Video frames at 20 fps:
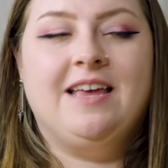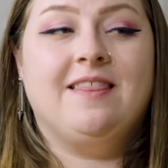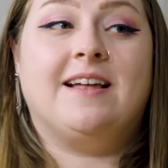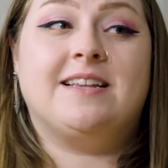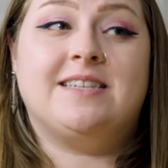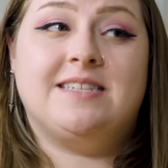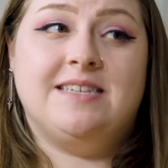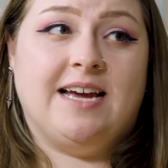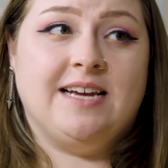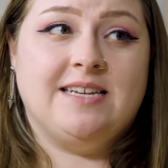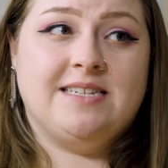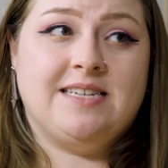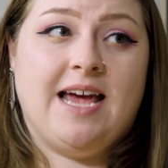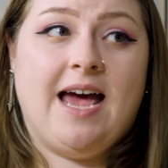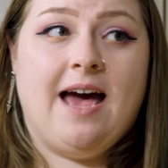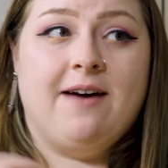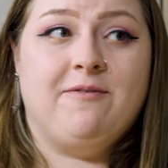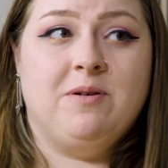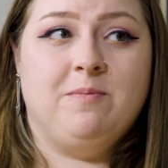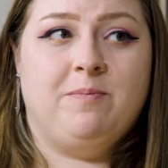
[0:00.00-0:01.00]
That's nice to
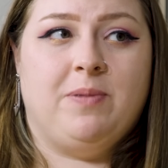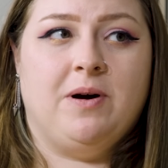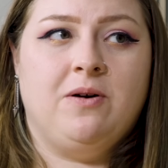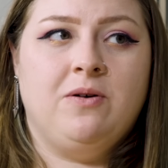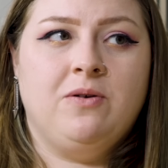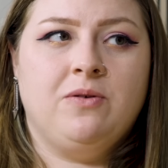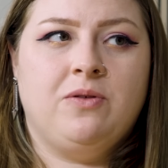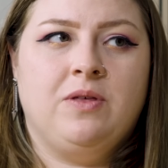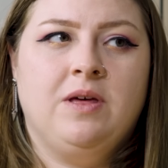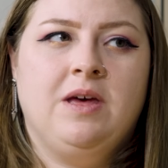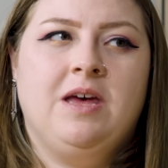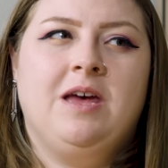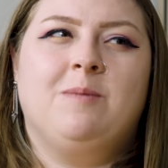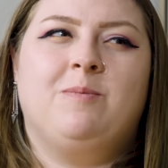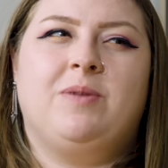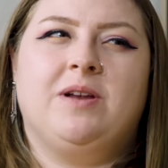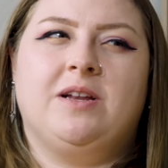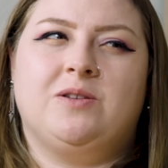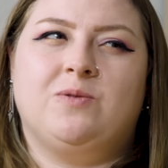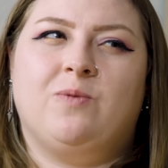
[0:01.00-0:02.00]
have in both,
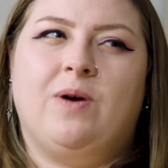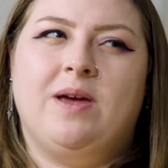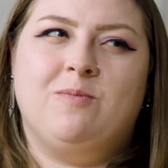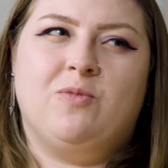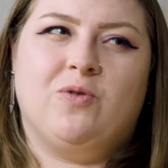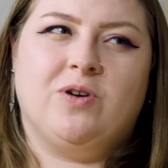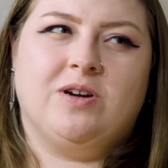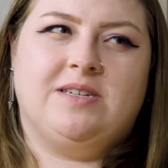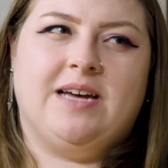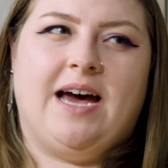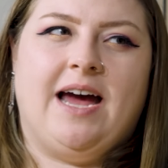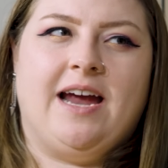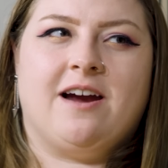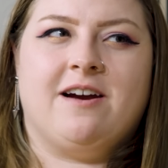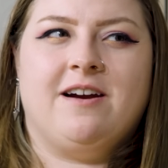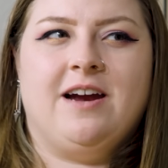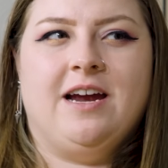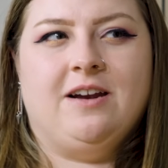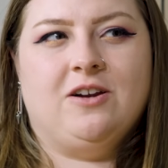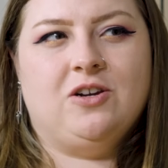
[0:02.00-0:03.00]
but it's way more
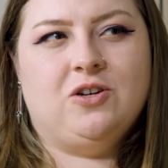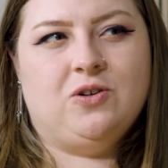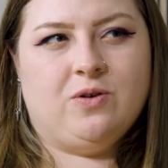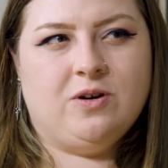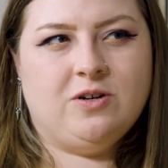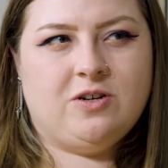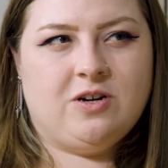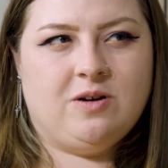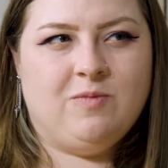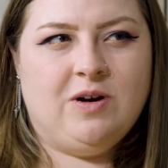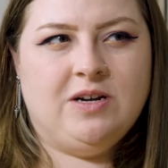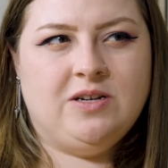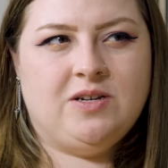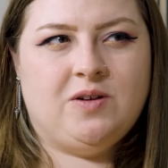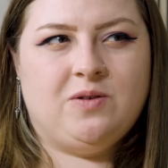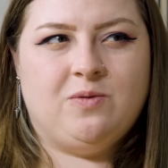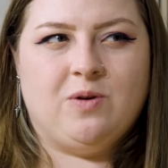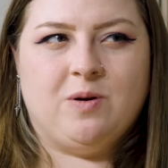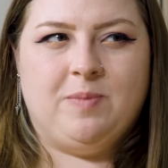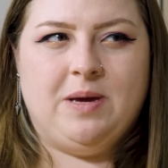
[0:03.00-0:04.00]
dire in a short term
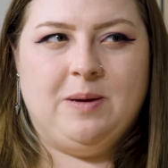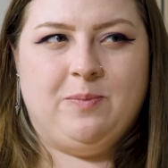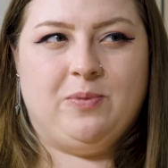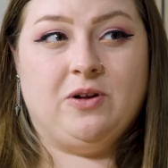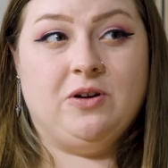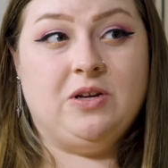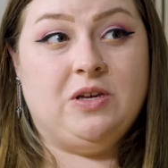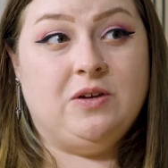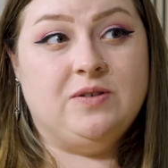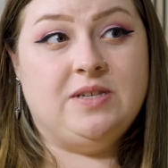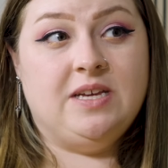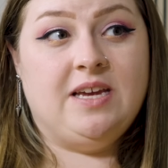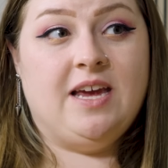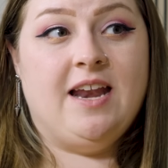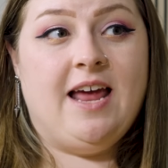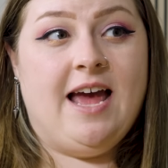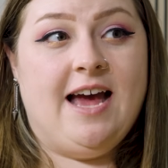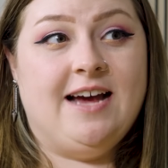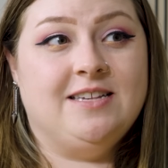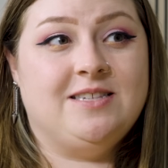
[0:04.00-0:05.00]
rental where people are using
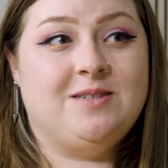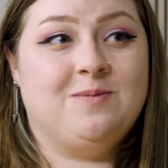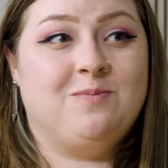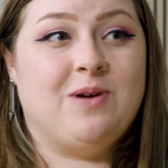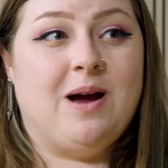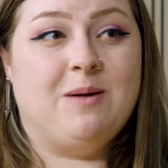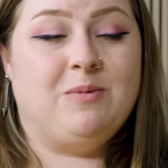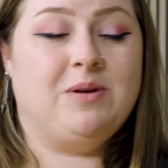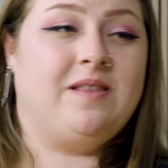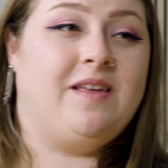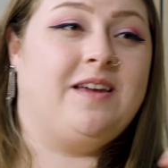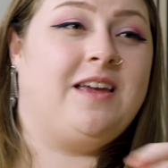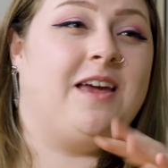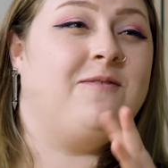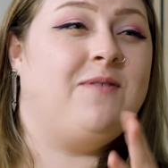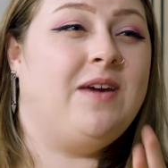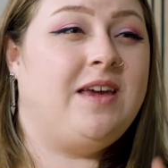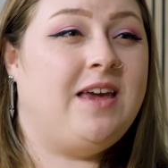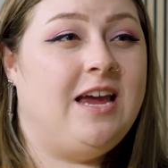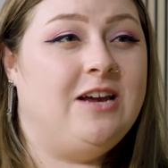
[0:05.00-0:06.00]
it as probably like
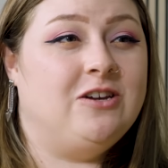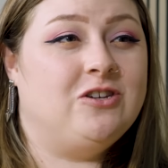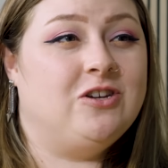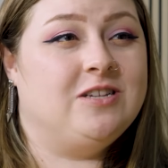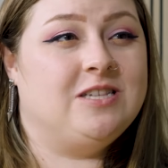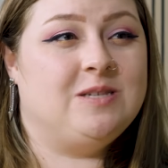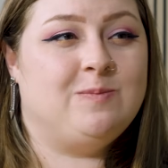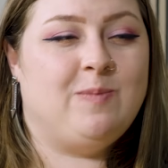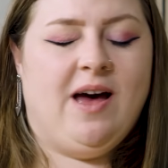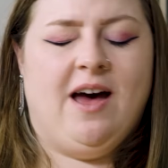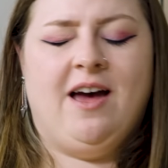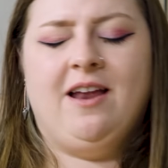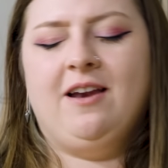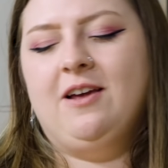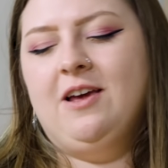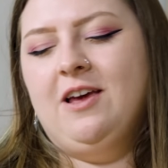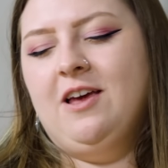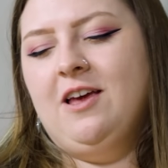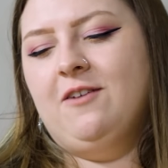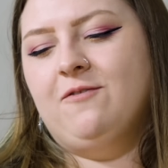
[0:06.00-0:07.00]
a vacation spot
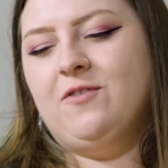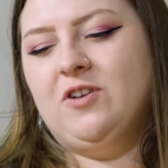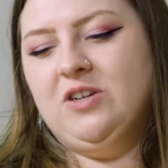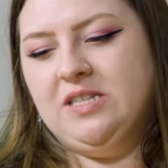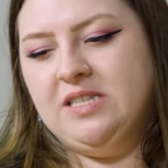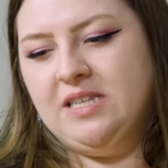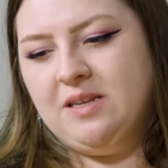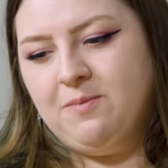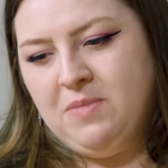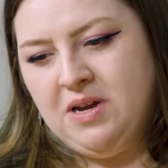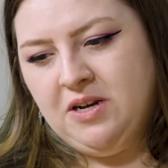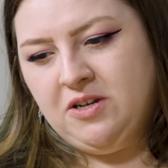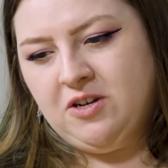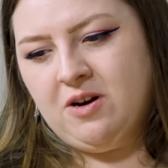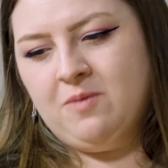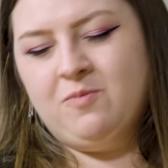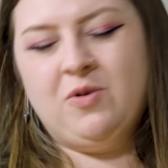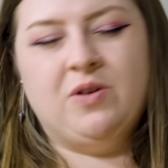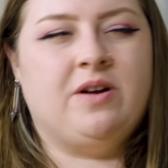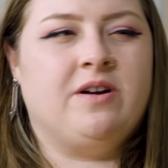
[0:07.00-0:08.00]
versus a
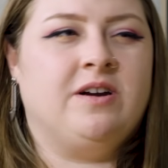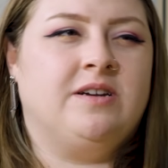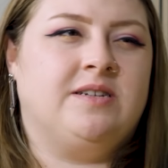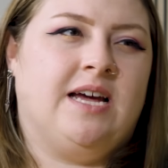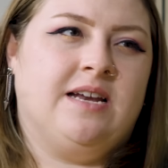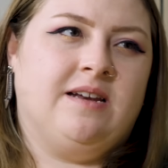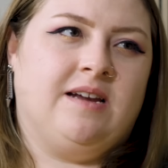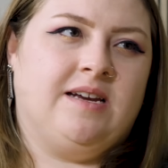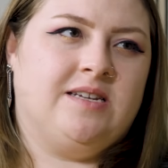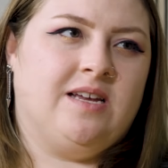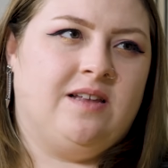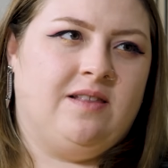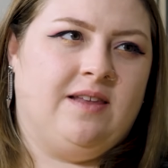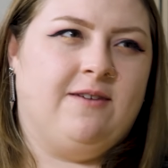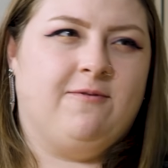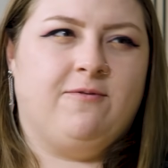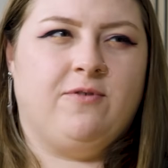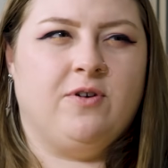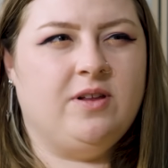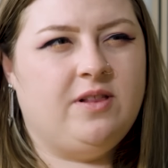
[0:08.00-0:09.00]
midterm where they're intending to
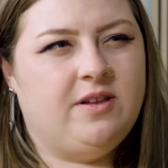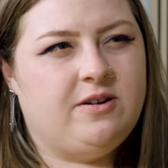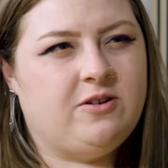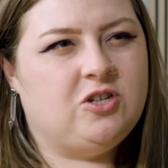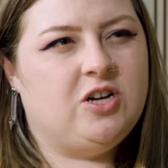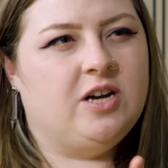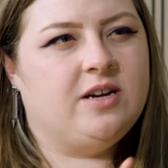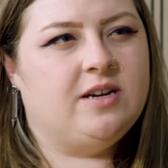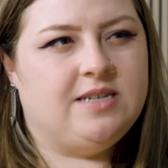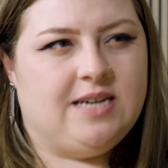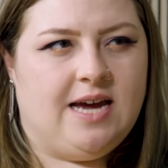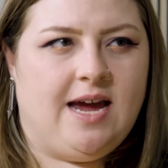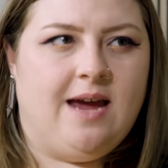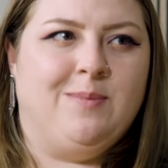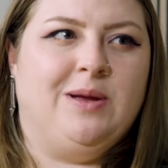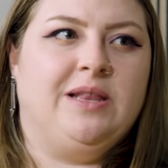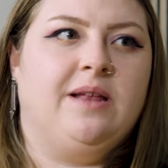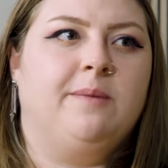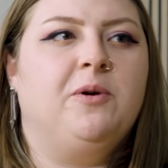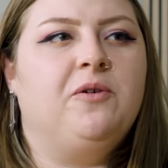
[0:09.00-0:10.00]
live for a little chunk of
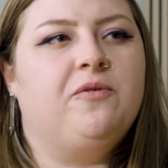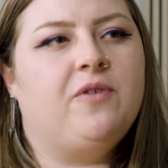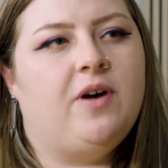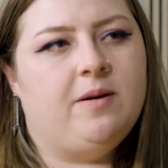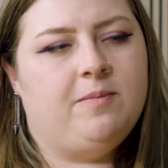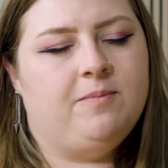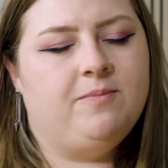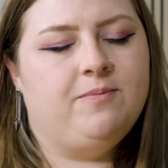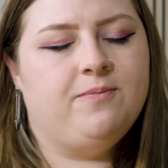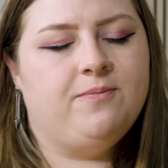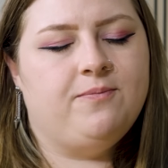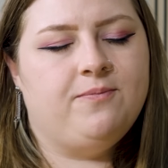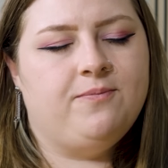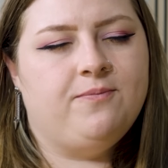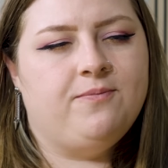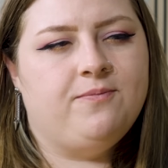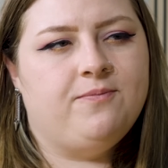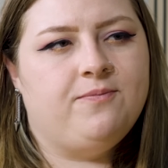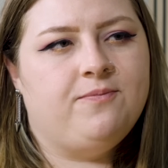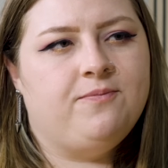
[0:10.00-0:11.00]
time and then move on.
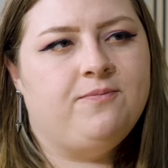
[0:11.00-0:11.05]
Yeah,